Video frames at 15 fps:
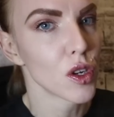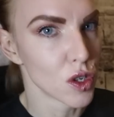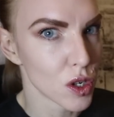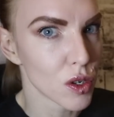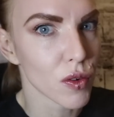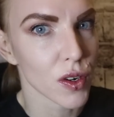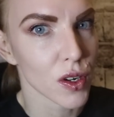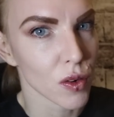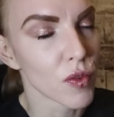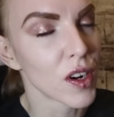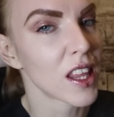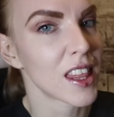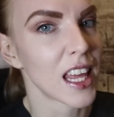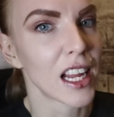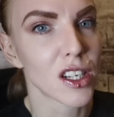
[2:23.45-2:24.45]
do
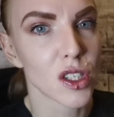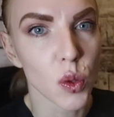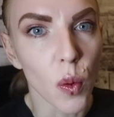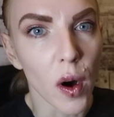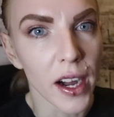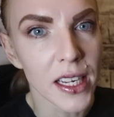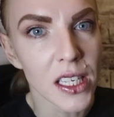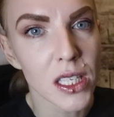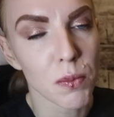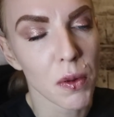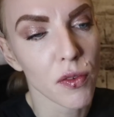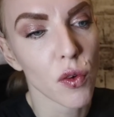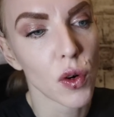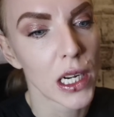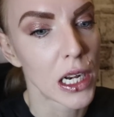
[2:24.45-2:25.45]
re rethink twice
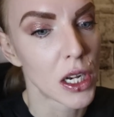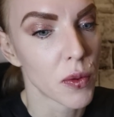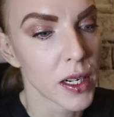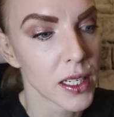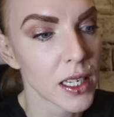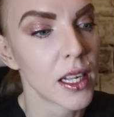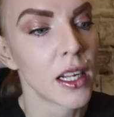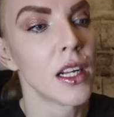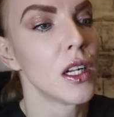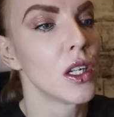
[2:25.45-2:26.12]
before they do it